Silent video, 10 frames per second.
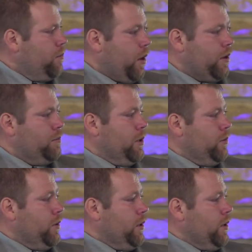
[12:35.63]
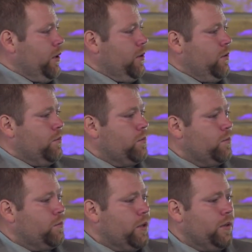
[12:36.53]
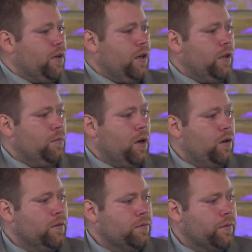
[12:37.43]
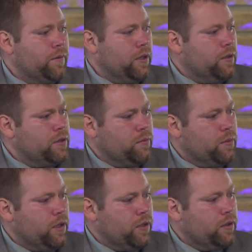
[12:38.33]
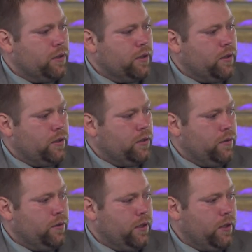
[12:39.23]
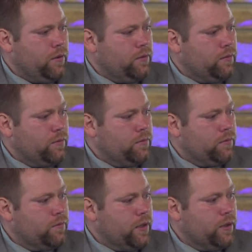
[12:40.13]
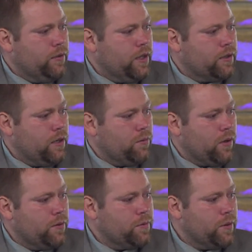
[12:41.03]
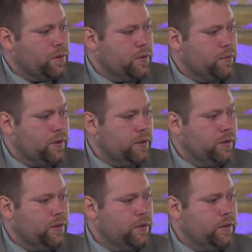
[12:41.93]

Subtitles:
Part of me wanted to go play volleyball and fellowship, but I knew that's not where I was supposed to be.